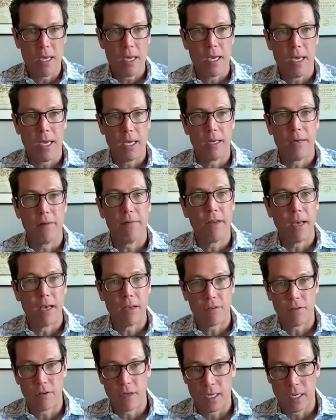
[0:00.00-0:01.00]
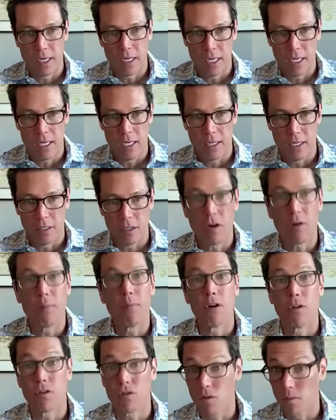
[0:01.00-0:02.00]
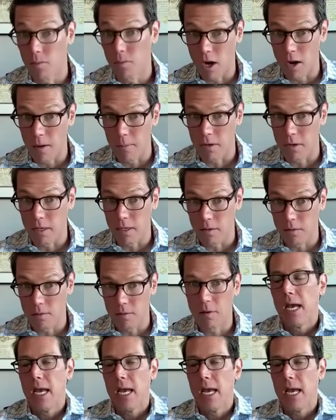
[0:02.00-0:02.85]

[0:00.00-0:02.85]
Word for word: and investing in commercial properties.